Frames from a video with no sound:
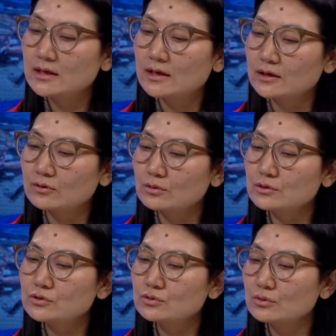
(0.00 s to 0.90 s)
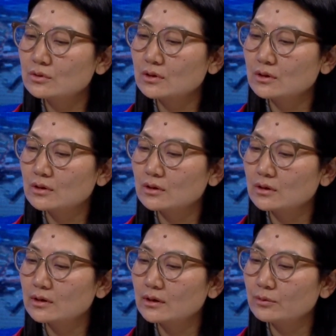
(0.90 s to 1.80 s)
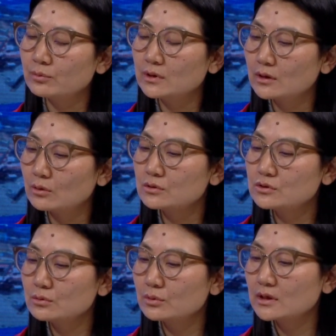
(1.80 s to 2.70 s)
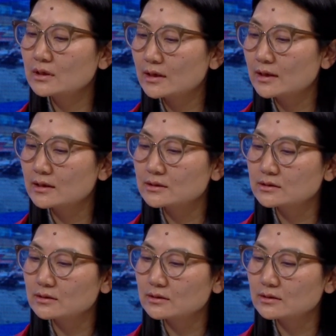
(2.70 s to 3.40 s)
and also we are also looking at